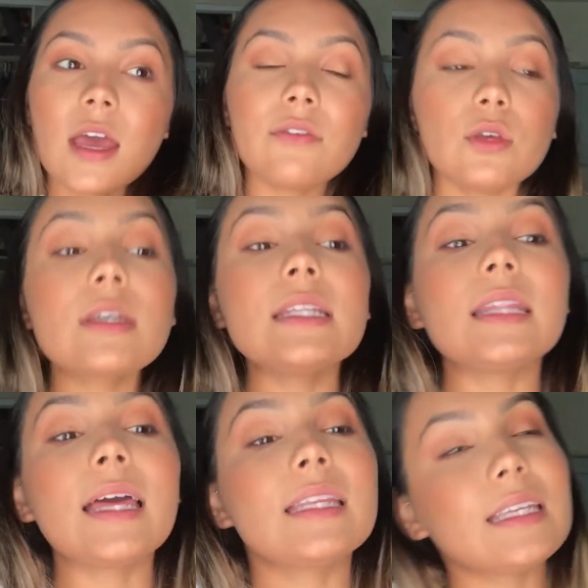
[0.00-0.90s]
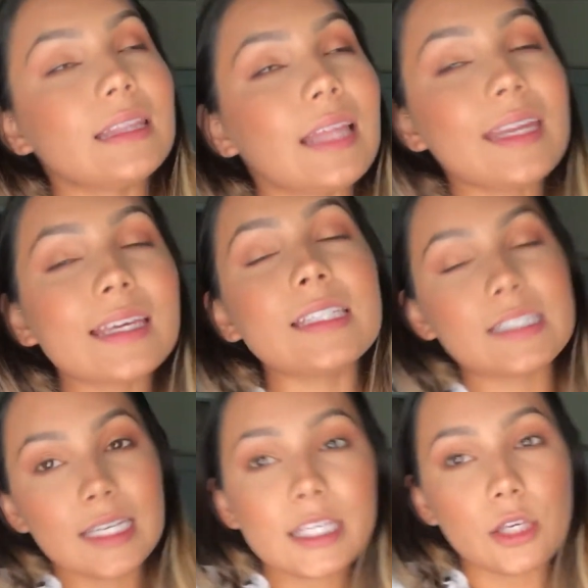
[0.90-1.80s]
if you can let let it
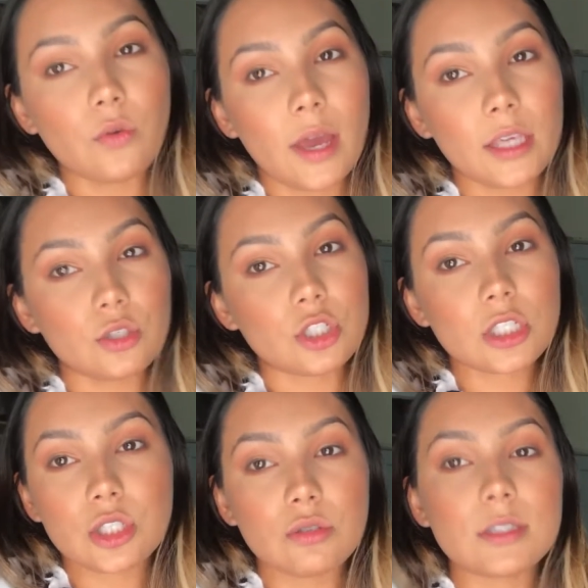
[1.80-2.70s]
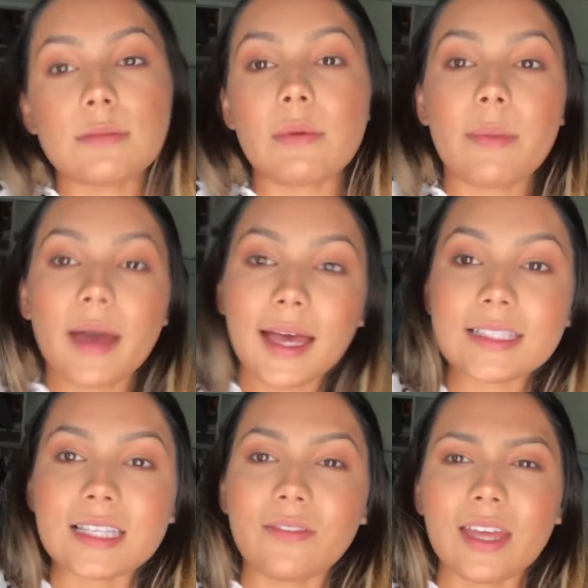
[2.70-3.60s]
continue and you just choose to be
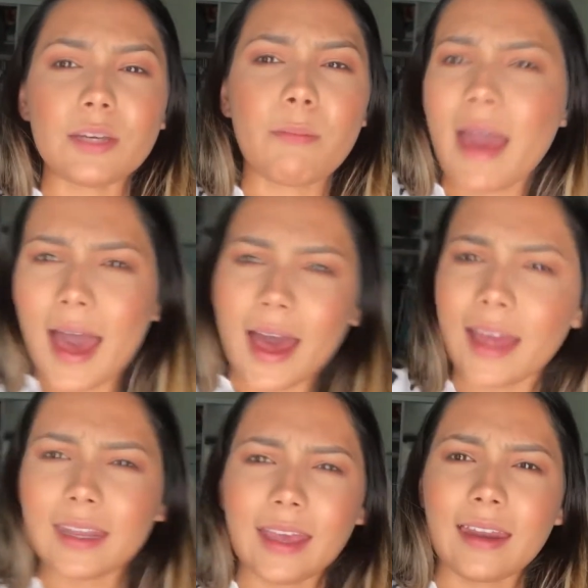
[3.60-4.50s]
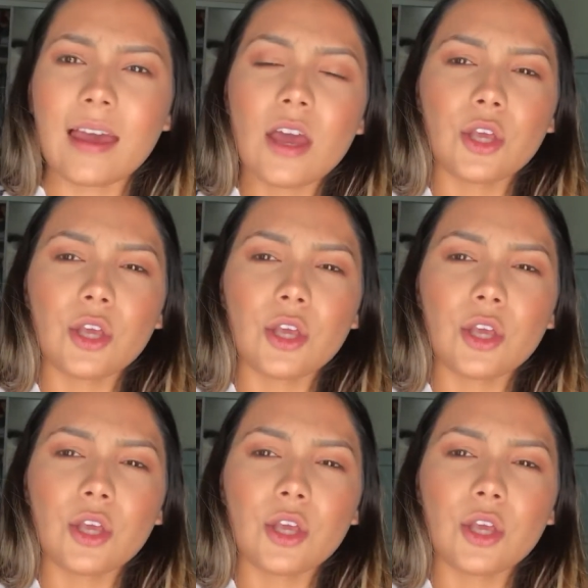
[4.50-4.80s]
passive and mad and,